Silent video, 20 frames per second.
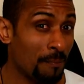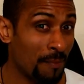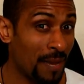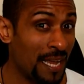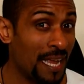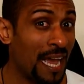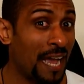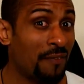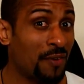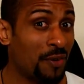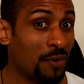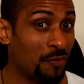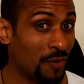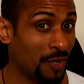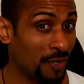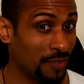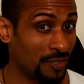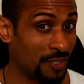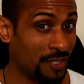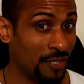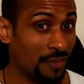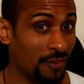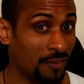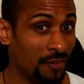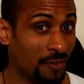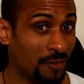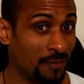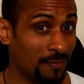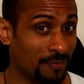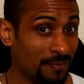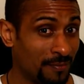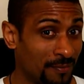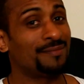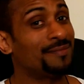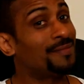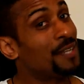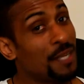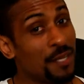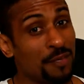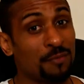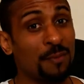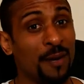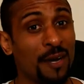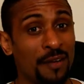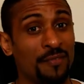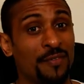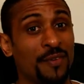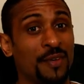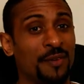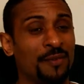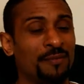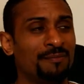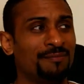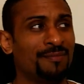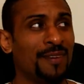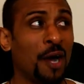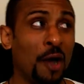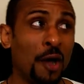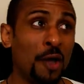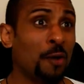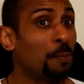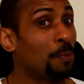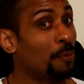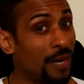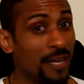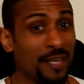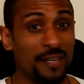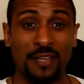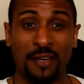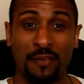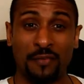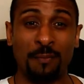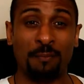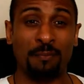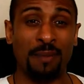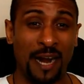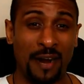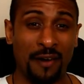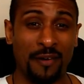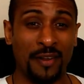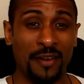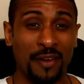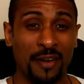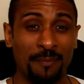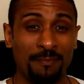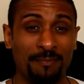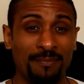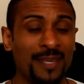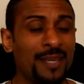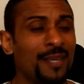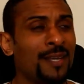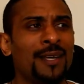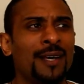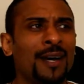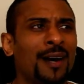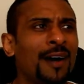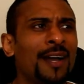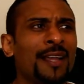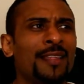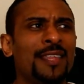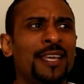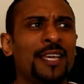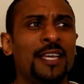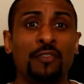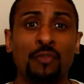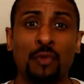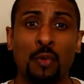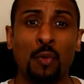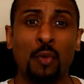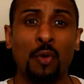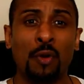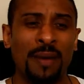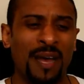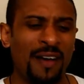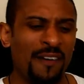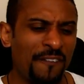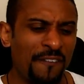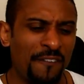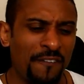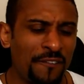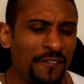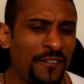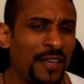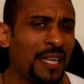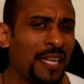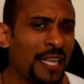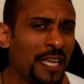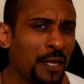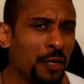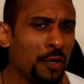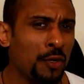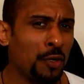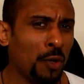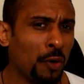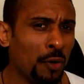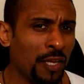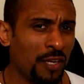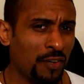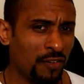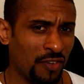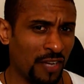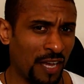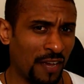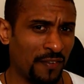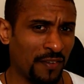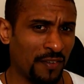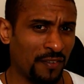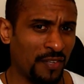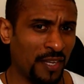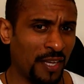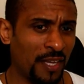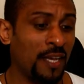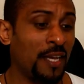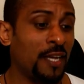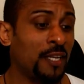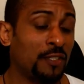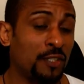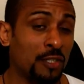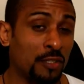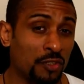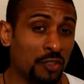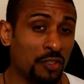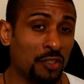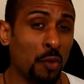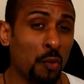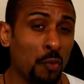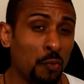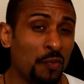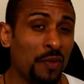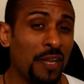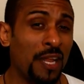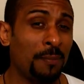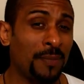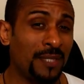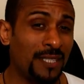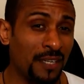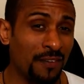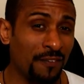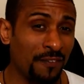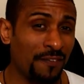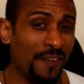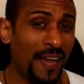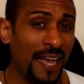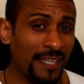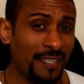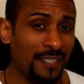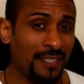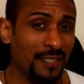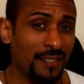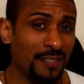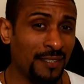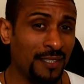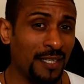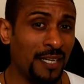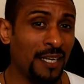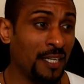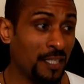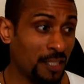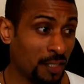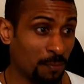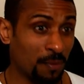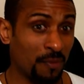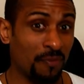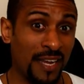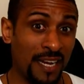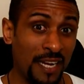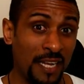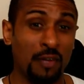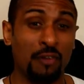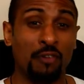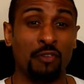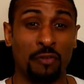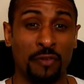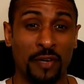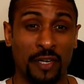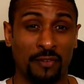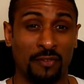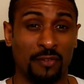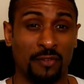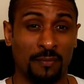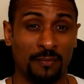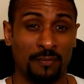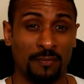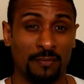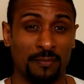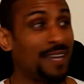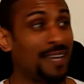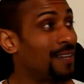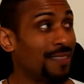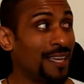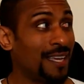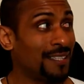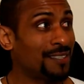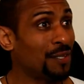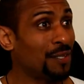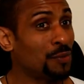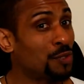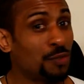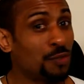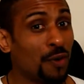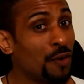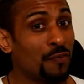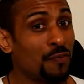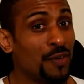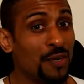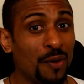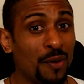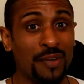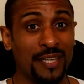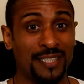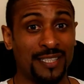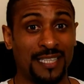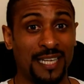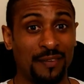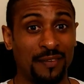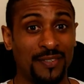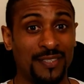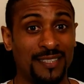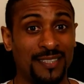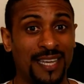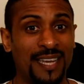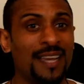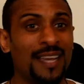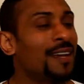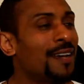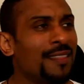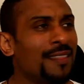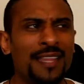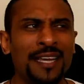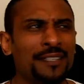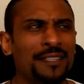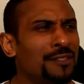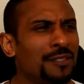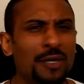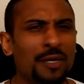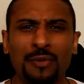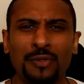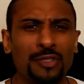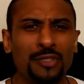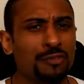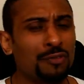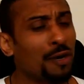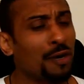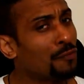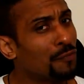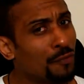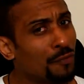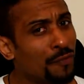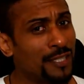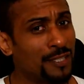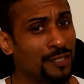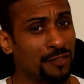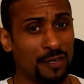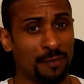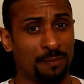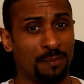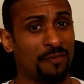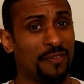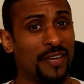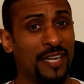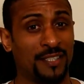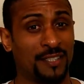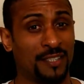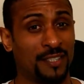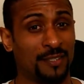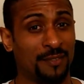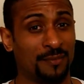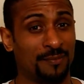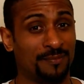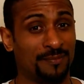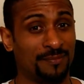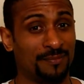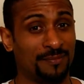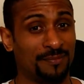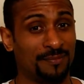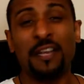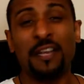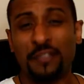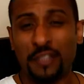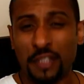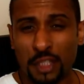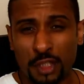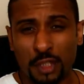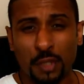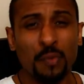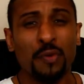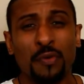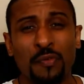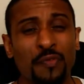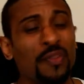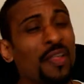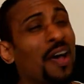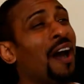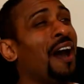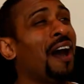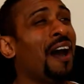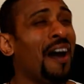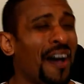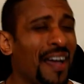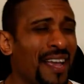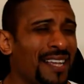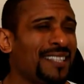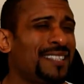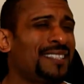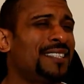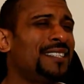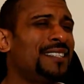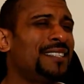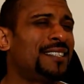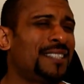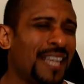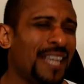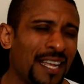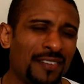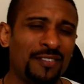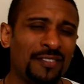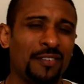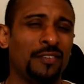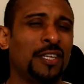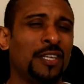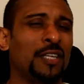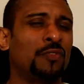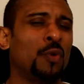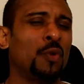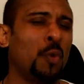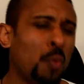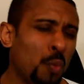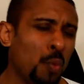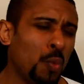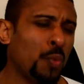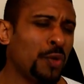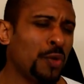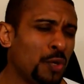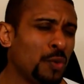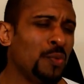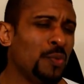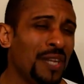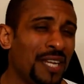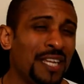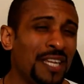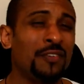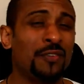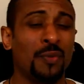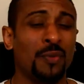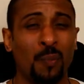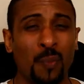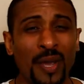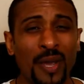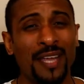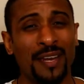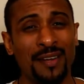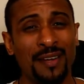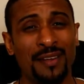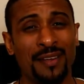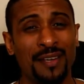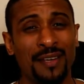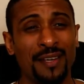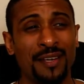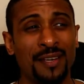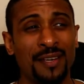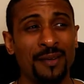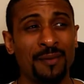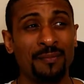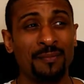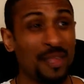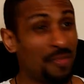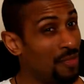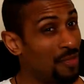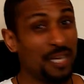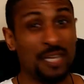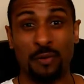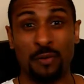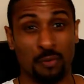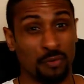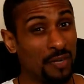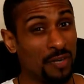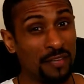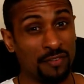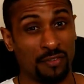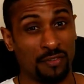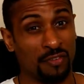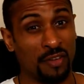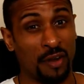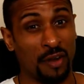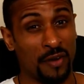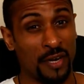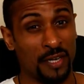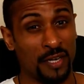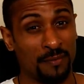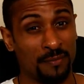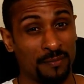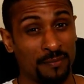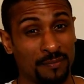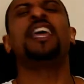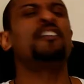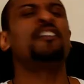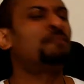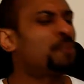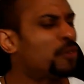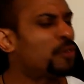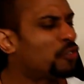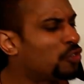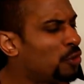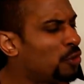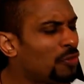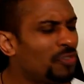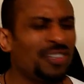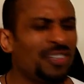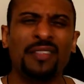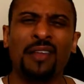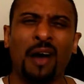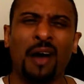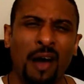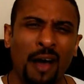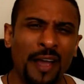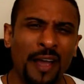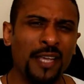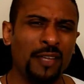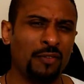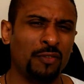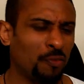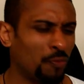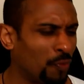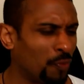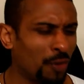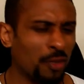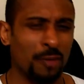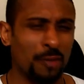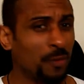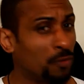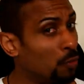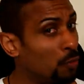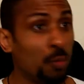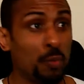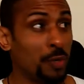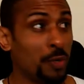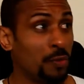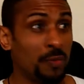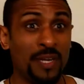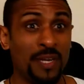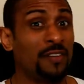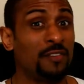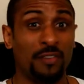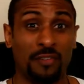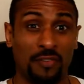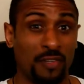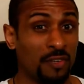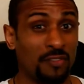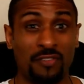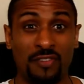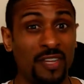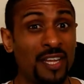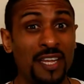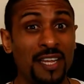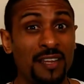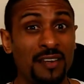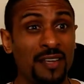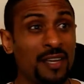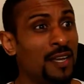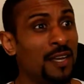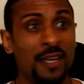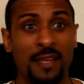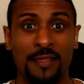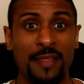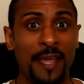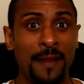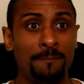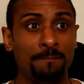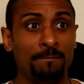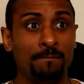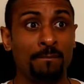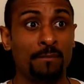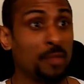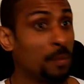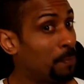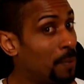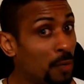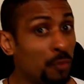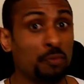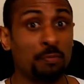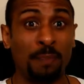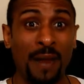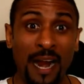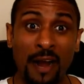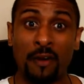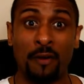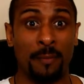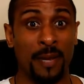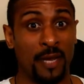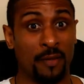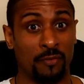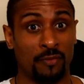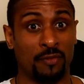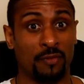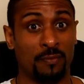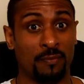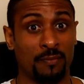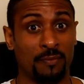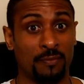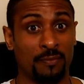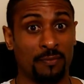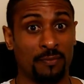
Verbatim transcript: may have an advantage. Here's my view. I operate a different paradigm. I think it's all about filling a knowledge deficit to solve limiting factors and to prevent injuries. There's no drug for knowledge deficit, and there's no drug for injury prevention. If shooting for the highest intensity is all you need to win, then the needle's necessary. If producing the highest volume is all you need to succeed, then the pill's paramount.